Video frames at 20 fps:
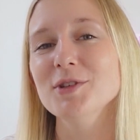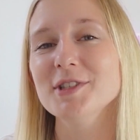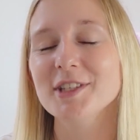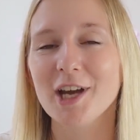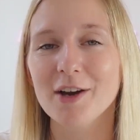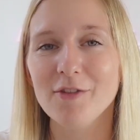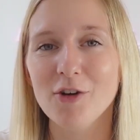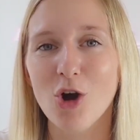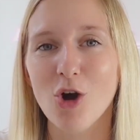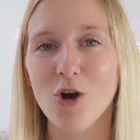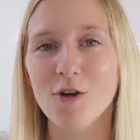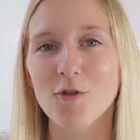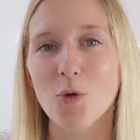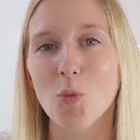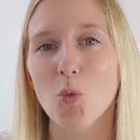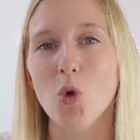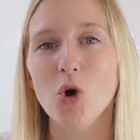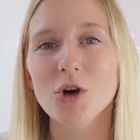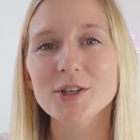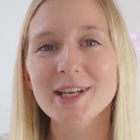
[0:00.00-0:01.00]
to cover off
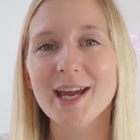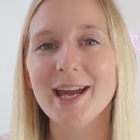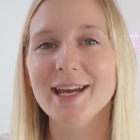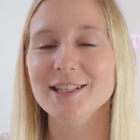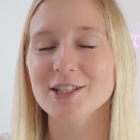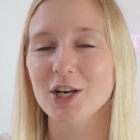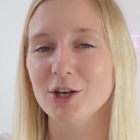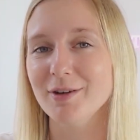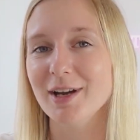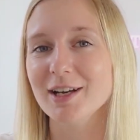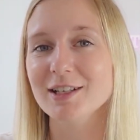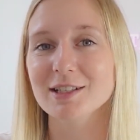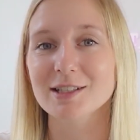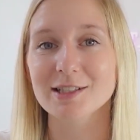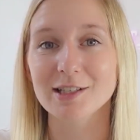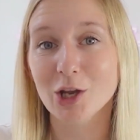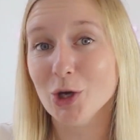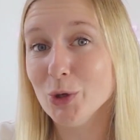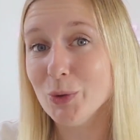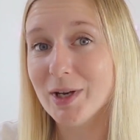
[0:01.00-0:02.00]
what a director's
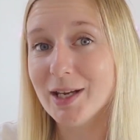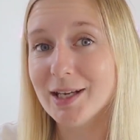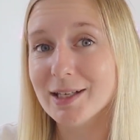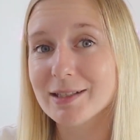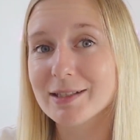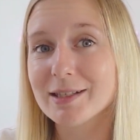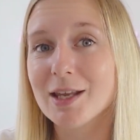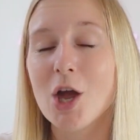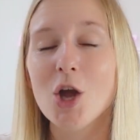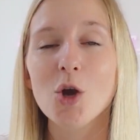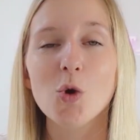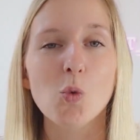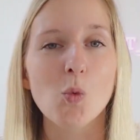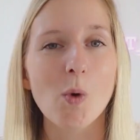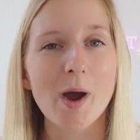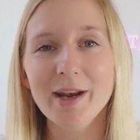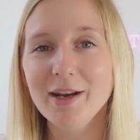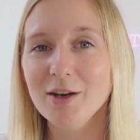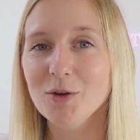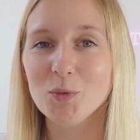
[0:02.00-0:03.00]
loan is,
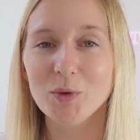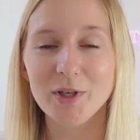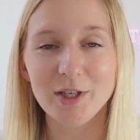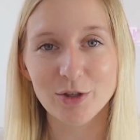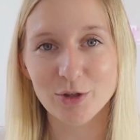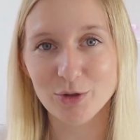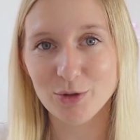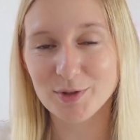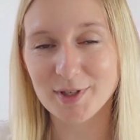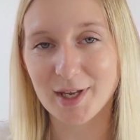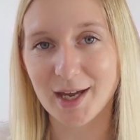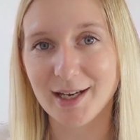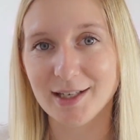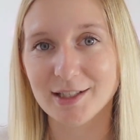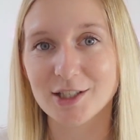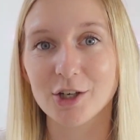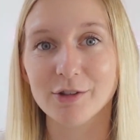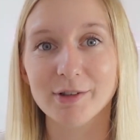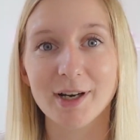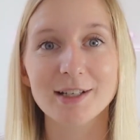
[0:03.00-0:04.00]
when we use a
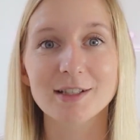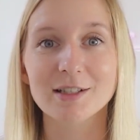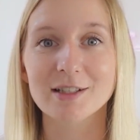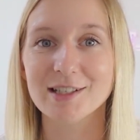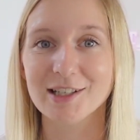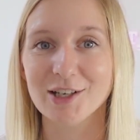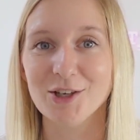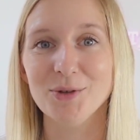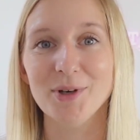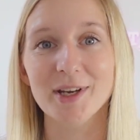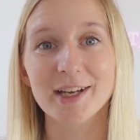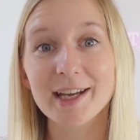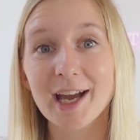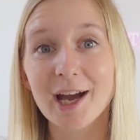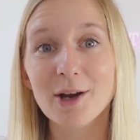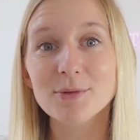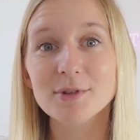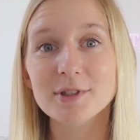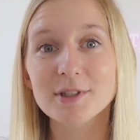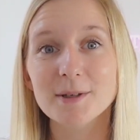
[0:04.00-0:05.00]
director's loan
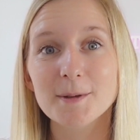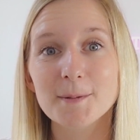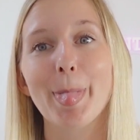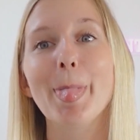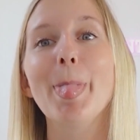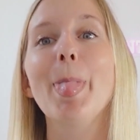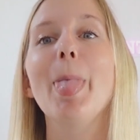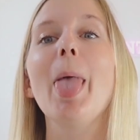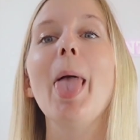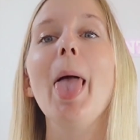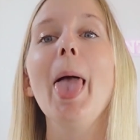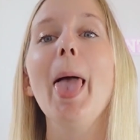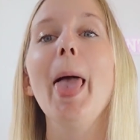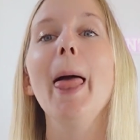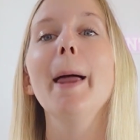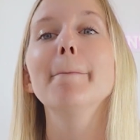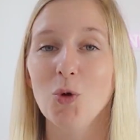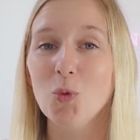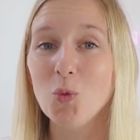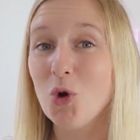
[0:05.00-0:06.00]
account,
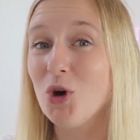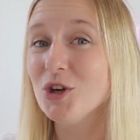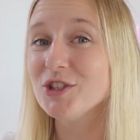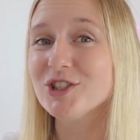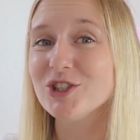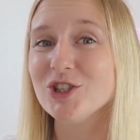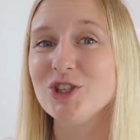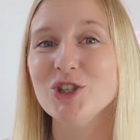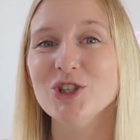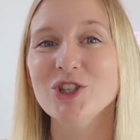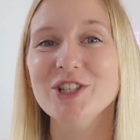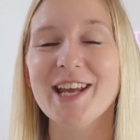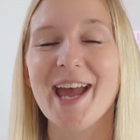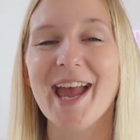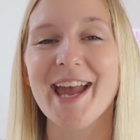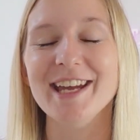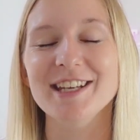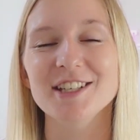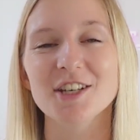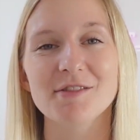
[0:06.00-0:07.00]
what should
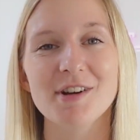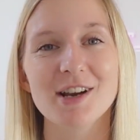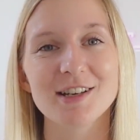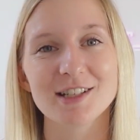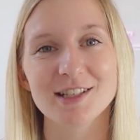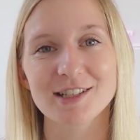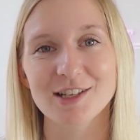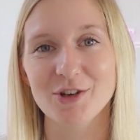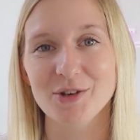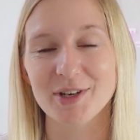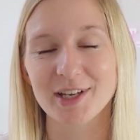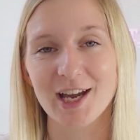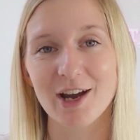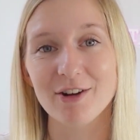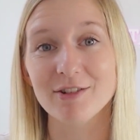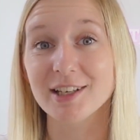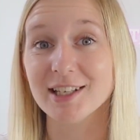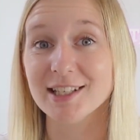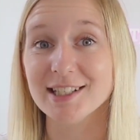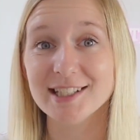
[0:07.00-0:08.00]
a director's loan
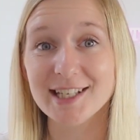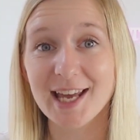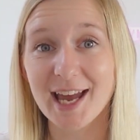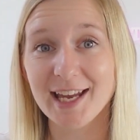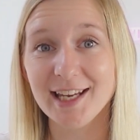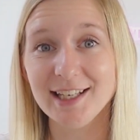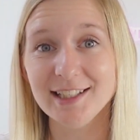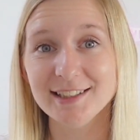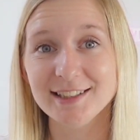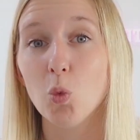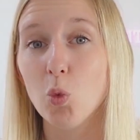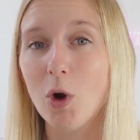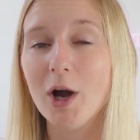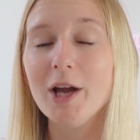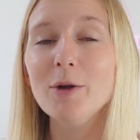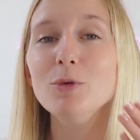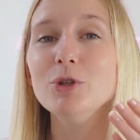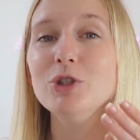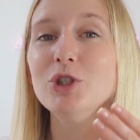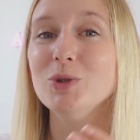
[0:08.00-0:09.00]
account contain,
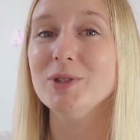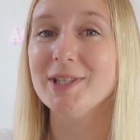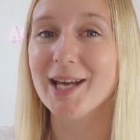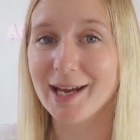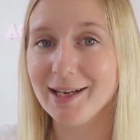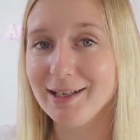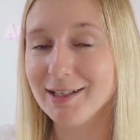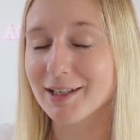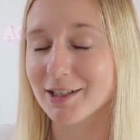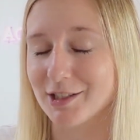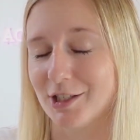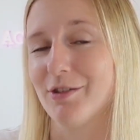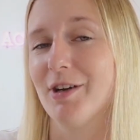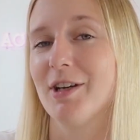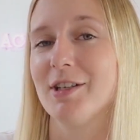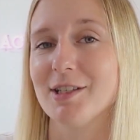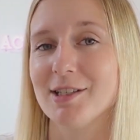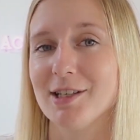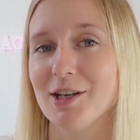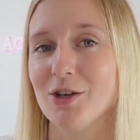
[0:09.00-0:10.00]
why would you take a
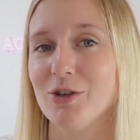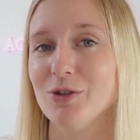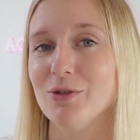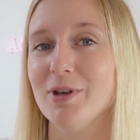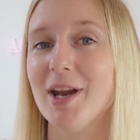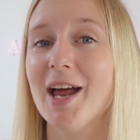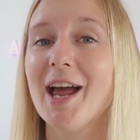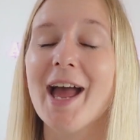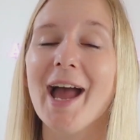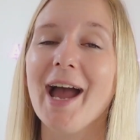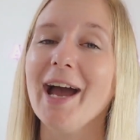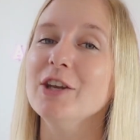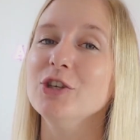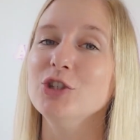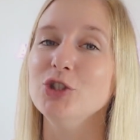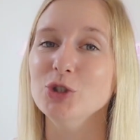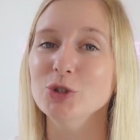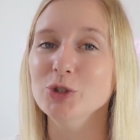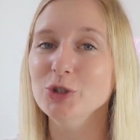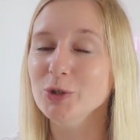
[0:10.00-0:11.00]
director's loan, and
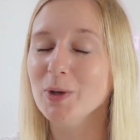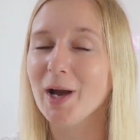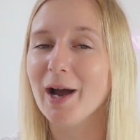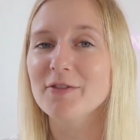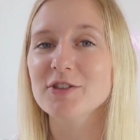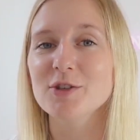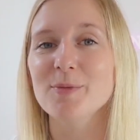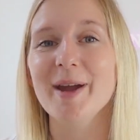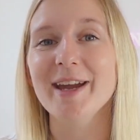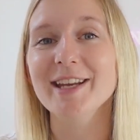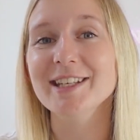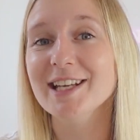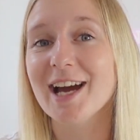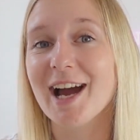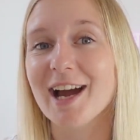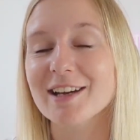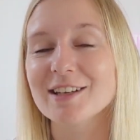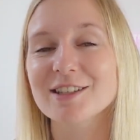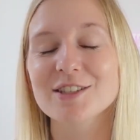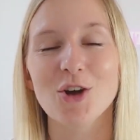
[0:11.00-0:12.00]
do you have to pay
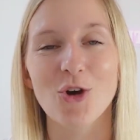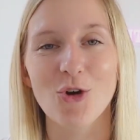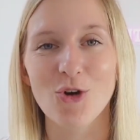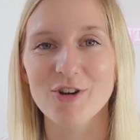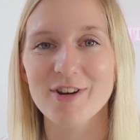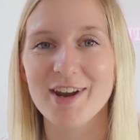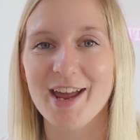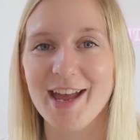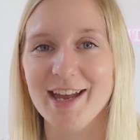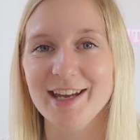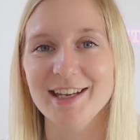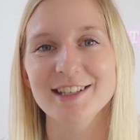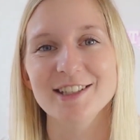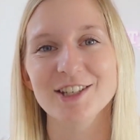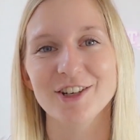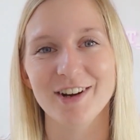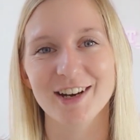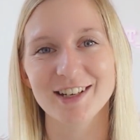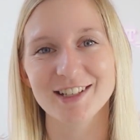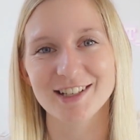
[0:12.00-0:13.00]
tax on a
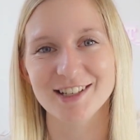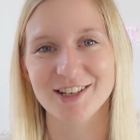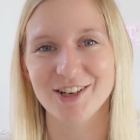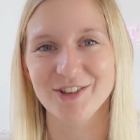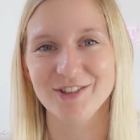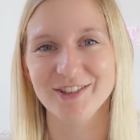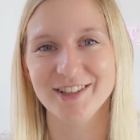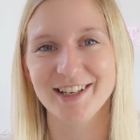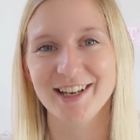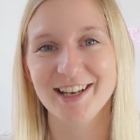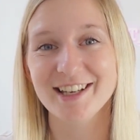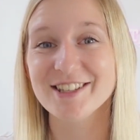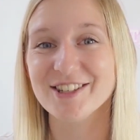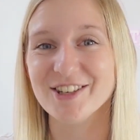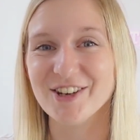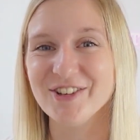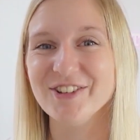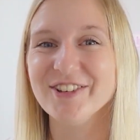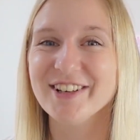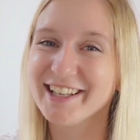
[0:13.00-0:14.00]
director's loan? So
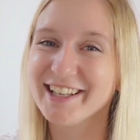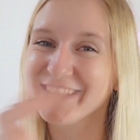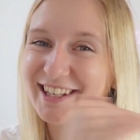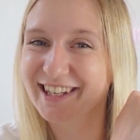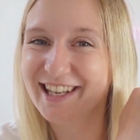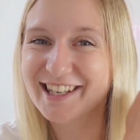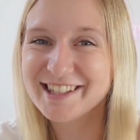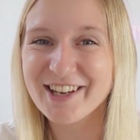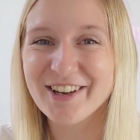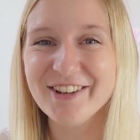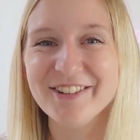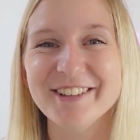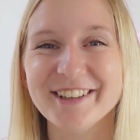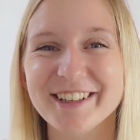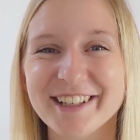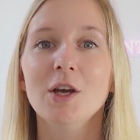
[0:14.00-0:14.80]
let's go.